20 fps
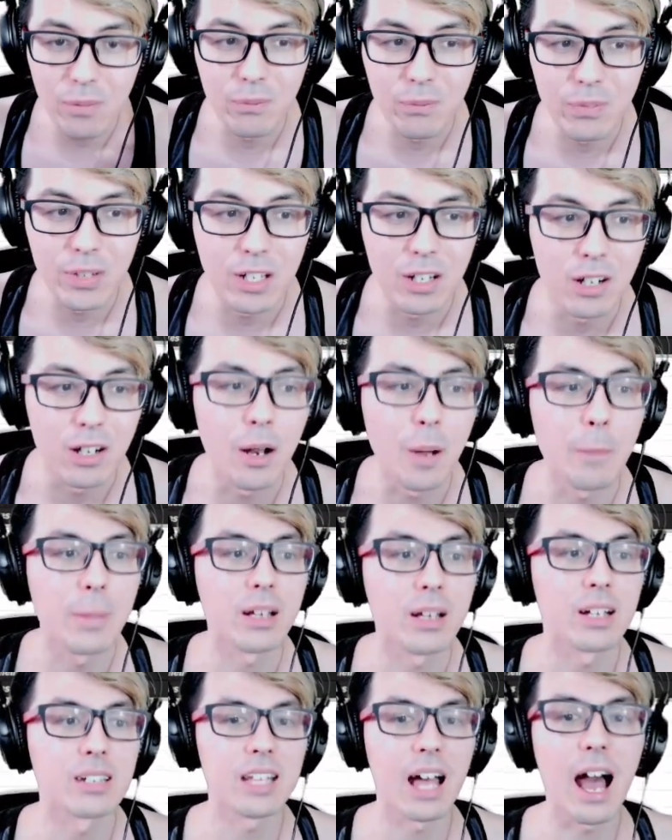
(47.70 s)
fear,
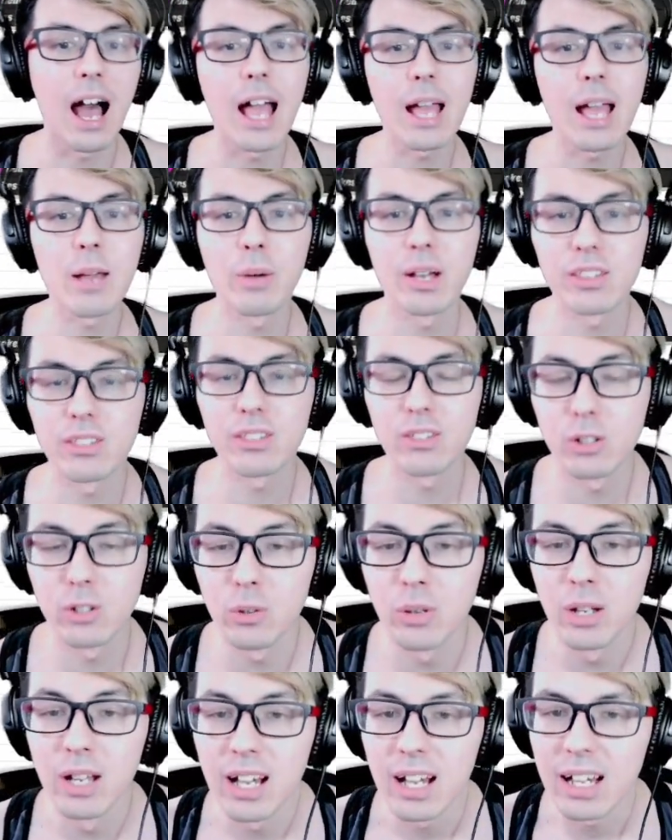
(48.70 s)
because I went
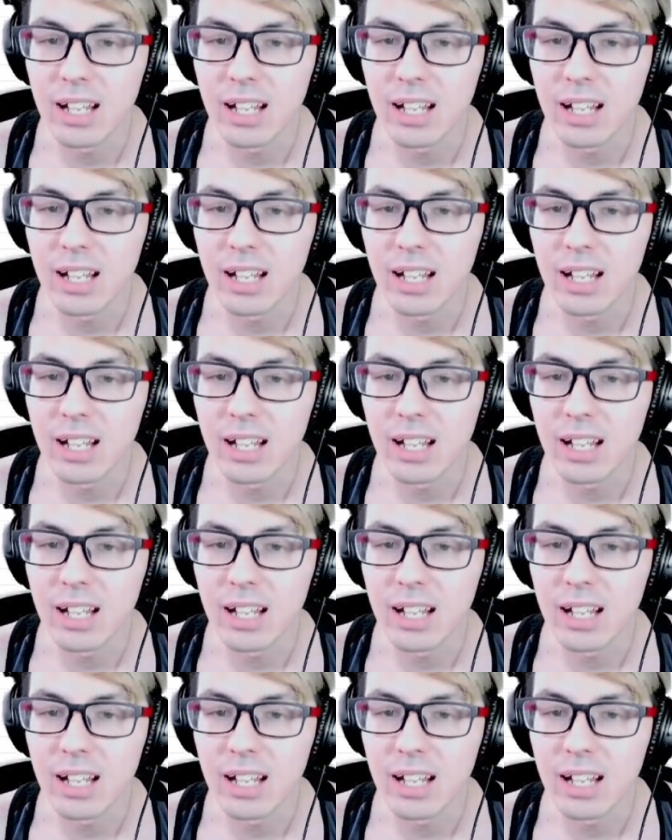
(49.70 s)
through